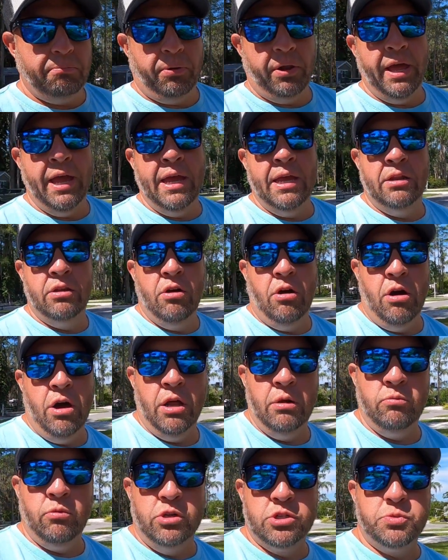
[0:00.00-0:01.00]
planned
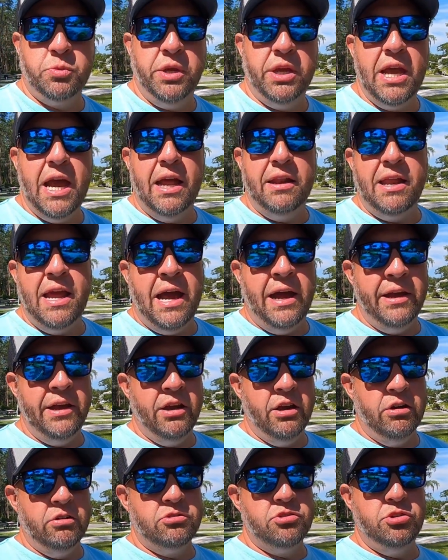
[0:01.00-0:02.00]
on, once we got down
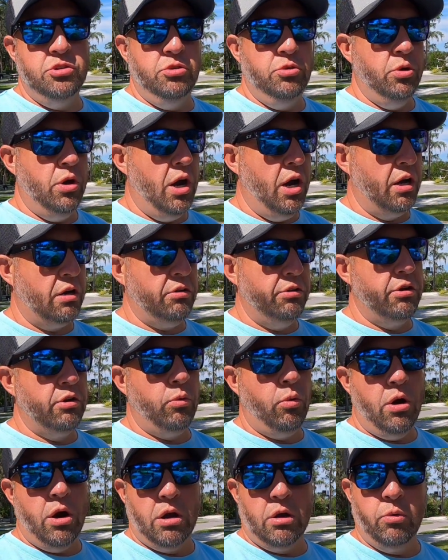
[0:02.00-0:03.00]
here to
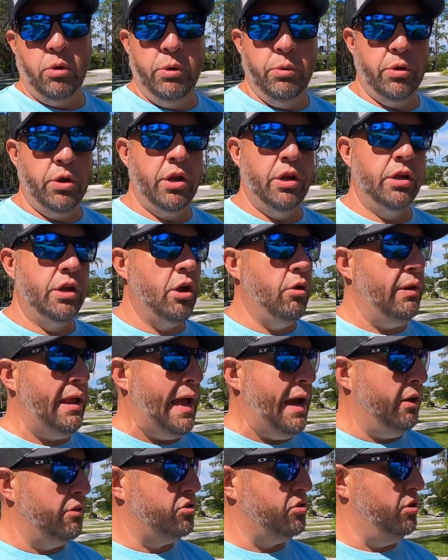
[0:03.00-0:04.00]
Clearwater, we were going to go
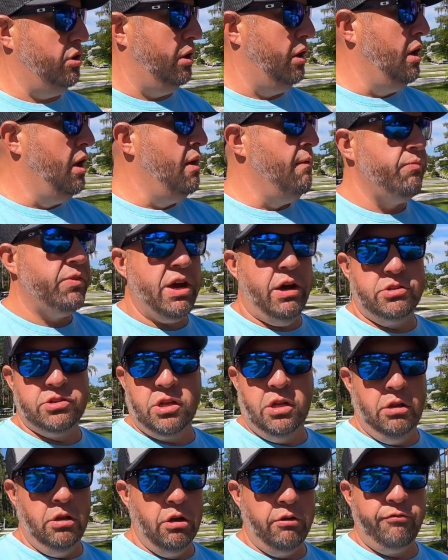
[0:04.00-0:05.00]
down to, I was
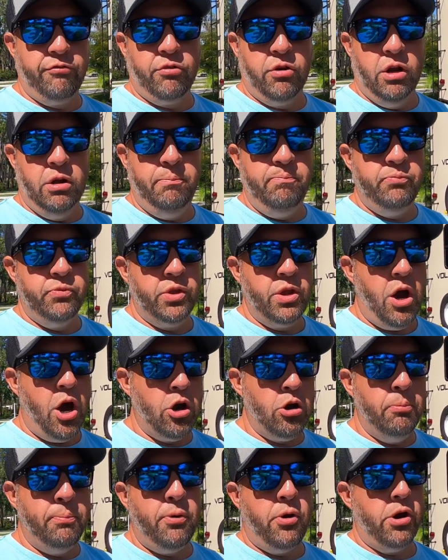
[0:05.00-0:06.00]
going to look for a
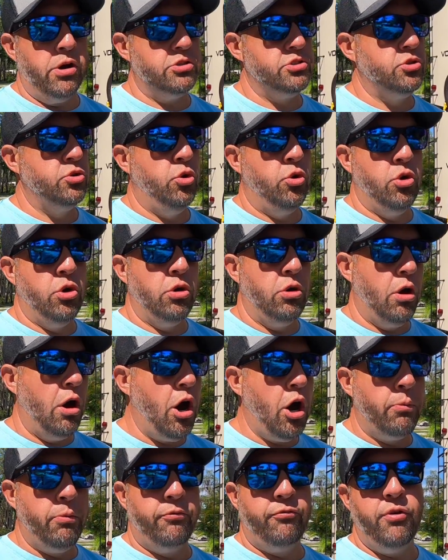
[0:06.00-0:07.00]
auto parts store or a
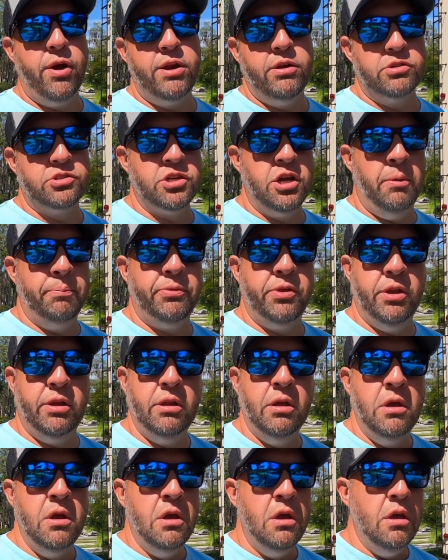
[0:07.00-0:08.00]
Harbor Freight or something,
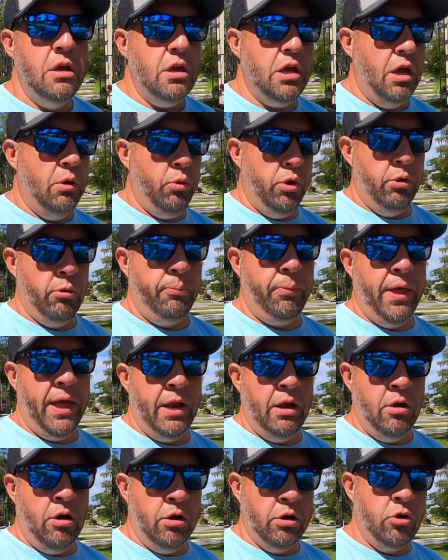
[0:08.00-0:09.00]
and we were
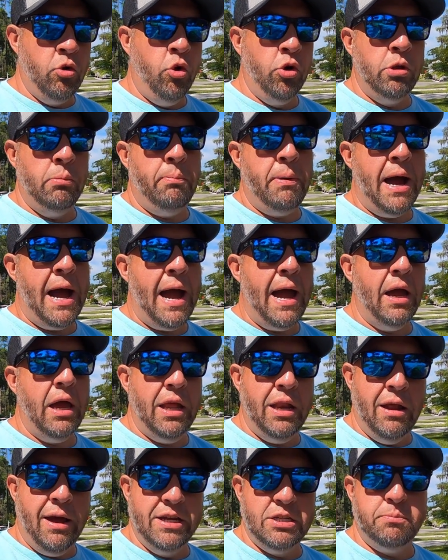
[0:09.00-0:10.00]
planning on going to buy
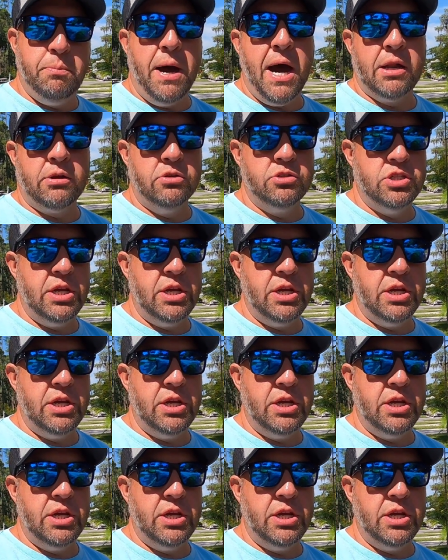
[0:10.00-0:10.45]
a nice bottle